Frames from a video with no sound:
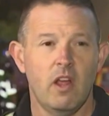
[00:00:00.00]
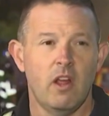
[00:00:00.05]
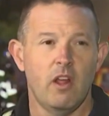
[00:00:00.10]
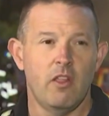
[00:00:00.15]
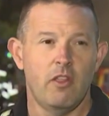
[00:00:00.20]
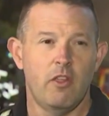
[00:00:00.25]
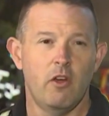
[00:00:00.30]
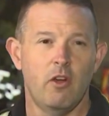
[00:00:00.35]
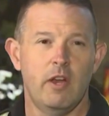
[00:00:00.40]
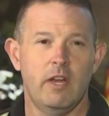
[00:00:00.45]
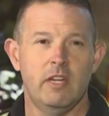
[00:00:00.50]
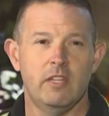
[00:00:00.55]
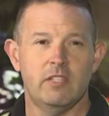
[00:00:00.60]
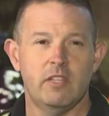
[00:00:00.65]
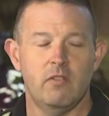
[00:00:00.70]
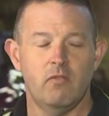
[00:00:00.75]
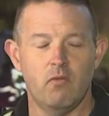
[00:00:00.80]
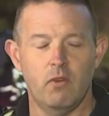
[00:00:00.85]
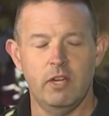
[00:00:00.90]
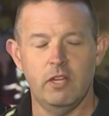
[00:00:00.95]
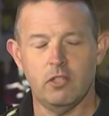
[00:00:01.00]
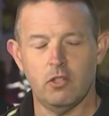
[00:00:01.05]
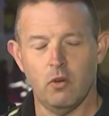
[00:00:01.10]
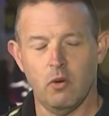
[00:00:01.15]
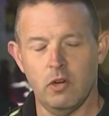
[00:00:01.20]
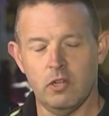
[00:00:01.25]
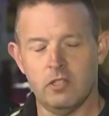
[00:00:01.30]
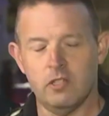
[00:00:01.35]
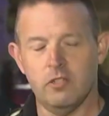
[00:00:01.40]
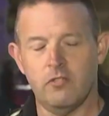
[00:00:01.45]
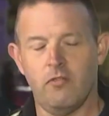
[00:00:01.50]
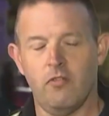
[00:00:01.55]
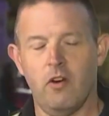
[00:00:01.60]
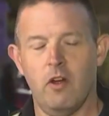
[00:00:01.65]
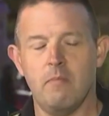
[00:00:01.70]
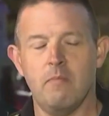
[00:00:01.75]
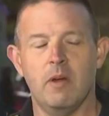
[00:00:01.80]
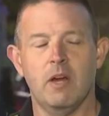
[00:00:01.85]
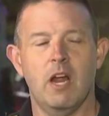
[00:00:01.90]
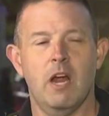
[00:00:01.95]
There is resources
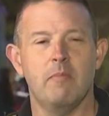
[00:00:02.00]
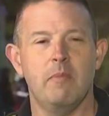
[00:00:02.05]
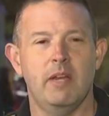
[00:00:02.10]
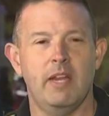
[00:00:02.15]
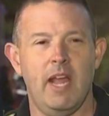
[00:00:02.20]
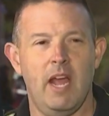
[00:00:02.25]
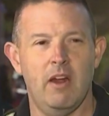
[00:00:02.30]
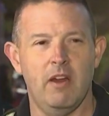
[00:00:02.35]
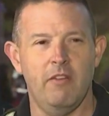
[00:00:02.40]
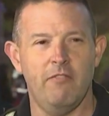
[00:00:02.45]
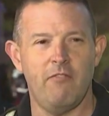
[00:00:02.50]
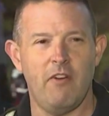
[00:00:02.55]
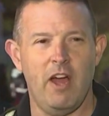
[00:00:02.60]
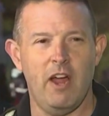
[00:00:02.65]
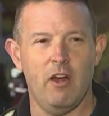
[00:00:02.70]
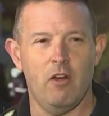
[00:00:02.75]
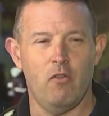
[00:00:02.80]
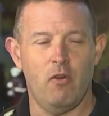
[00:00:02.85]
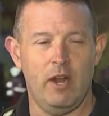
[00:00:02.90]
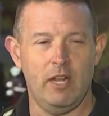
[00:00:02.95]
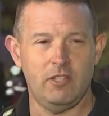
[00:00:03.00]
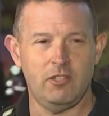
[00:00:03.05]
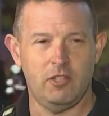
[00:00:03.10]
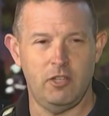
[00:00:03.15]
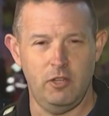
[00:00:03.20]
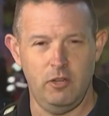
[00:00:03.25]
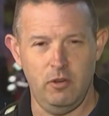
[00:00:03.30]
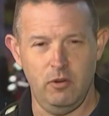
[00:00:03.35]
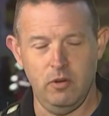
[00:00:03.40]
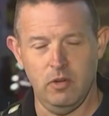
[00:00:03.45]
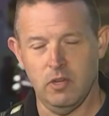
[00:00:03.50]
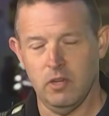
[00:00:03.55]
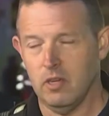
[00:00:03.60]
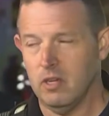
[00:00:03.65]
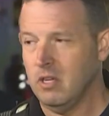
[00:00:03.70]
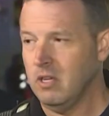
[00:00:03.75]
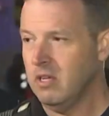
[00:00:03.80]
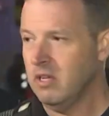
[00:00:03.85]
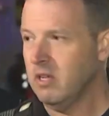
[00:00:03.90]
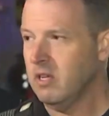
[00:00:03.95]
from Montgomery County Fire Rescue,
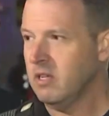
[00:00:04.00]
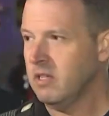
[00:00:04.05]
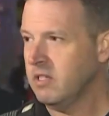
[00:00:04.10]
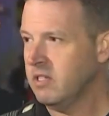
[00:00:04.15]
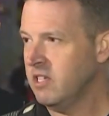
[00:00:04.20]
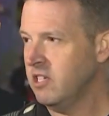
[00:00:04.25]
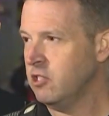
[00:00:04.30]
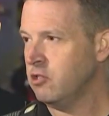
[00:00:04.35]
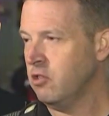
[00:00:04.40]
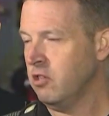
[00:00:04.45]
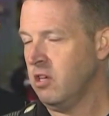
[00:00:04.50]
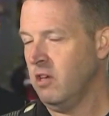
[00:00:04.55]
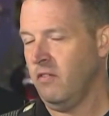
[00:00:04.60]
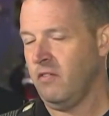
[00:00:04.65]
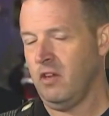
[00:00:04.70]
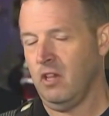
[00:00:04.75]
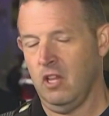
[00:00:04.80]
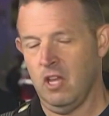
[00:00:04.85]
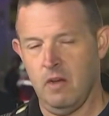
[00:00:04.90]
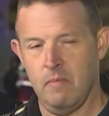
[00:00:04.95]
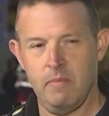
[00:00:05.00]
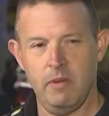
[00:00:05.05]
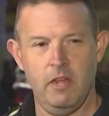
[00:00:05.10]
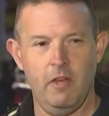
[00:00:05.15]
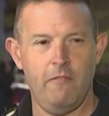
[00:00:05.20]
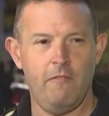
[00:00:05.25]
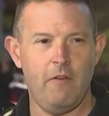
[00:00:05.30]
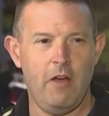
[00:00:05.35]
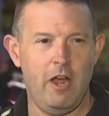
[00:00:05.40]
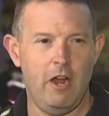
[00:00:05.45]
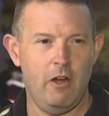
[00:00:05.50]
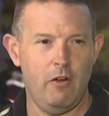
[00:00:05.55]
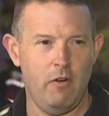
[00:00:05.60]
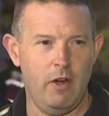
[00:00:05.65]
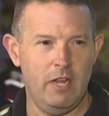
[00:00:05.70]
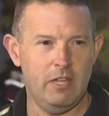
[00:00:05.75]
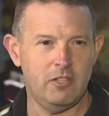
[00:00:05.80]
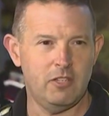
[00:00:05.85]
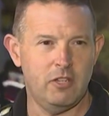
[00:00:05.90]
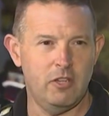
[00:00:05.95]
District of Columbia Fire
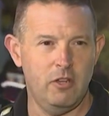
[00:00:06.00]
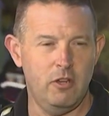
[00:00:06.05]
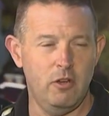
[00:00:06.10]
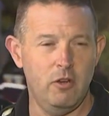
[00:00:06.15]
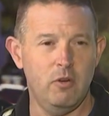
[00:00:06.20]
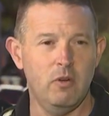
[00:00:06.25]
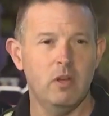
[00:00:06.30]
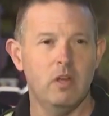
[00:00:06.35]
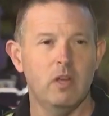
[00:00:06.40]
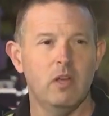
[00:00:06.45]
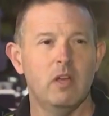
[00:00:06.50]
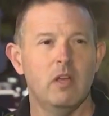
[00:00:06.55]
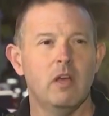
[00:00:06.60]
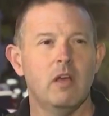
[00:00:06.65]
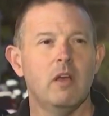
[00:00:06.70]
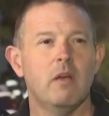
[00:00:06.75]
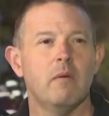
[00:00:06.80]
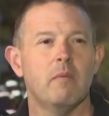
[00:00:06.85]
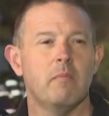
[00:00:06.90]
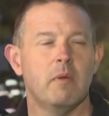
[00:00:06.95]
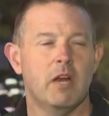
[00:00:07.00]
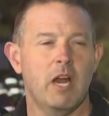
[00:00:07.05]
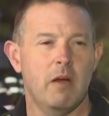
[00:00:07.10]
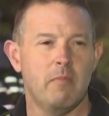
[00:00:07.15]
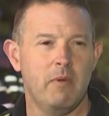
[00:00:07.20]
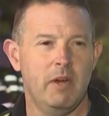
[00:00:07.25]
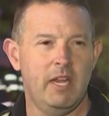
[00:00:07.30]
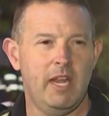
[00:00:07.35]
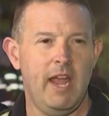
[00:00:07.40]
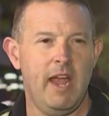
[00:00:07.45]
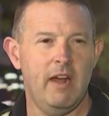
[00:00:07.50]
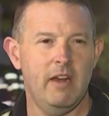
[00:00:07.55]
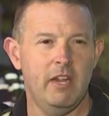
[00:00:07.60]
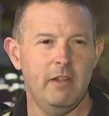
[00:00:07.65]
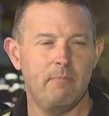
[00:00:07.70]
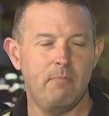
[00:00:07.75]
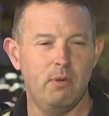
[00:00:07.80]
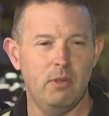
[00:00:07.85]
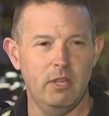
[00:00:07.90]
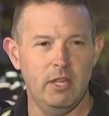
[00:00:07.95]
Rescue, Montgomery County
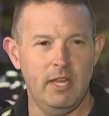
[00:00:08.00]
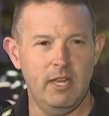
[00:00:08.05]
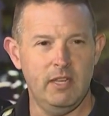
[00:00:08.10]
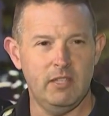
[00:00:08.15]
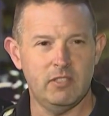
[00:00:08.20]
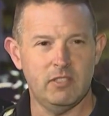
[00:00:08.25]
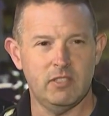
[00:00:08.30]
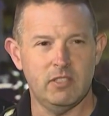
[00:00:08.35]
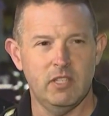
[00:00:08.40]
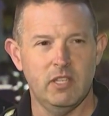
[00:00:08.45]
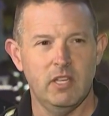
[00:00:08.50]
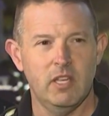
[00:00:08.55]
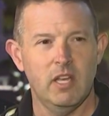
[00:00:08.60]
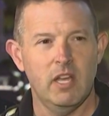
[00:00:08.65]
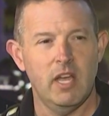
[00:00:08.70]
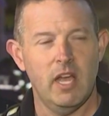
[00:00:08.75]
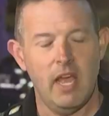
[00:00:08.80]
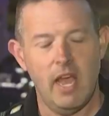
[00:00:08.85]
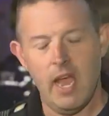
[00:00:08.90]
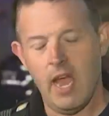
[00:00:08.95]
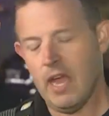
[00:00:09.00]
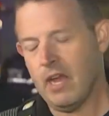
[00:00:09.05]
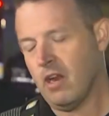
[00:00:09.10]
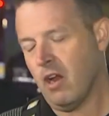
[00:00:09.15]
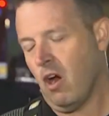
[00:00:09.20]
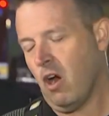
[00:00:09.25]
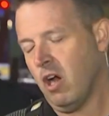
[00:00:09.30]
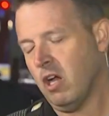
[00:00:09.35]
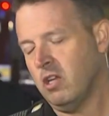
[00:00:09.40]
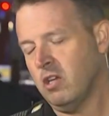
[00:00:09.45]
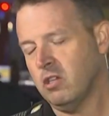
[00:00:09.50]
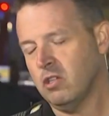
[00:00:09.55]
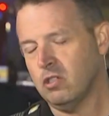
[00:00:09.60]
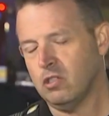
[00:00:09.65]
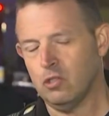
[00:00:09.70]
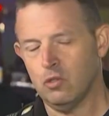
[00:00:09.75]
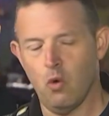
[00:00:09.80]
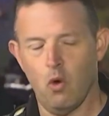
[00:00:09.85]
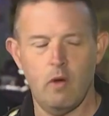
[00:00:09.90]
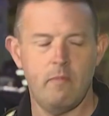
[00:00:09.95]
Police, and an
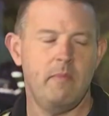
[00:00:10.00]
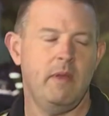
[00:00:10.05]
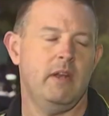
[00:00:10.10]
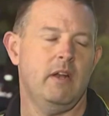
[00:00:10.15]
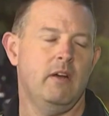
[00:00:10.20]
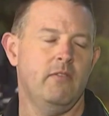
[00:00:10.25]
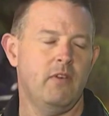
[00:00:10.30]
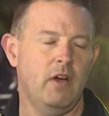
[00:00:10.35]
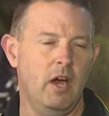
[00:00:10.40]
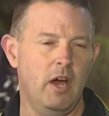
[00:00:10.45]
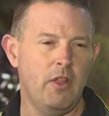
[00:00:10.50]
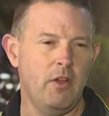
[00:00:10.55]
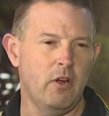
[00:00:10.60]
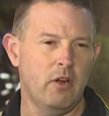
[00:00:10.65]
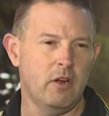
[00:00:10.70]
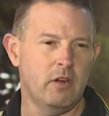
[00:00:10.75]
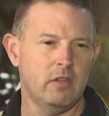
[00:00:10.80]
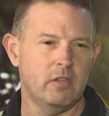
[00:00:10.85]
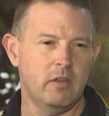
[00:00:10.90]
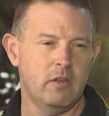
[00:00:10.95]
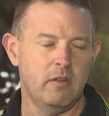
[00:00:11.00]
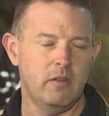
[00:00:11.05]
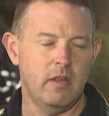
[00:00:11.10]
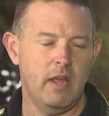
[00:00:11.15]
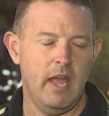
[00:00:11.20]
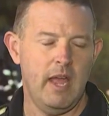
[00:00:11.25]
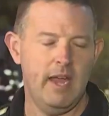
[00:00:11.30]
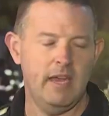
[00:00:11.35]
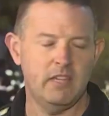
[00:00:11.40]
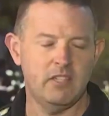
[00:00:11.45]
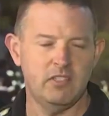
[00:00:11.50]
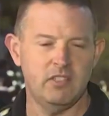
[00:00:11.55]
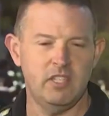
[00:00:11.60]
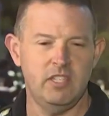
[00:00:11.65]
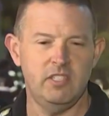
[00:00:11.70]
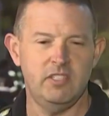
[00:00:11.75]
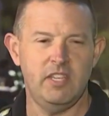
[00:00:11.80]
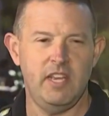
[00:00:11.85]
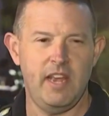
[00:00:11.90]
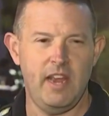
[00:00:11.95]
assortment of other
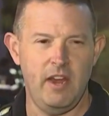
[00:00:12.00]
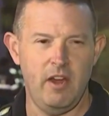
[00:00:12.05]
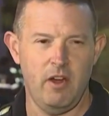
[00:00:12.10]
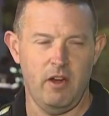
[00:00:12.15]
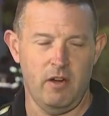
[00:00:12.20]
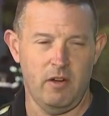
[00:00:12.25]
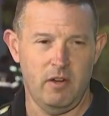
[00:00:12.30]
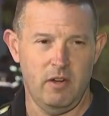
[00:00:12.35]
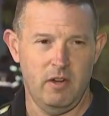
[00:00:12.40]
agencies here.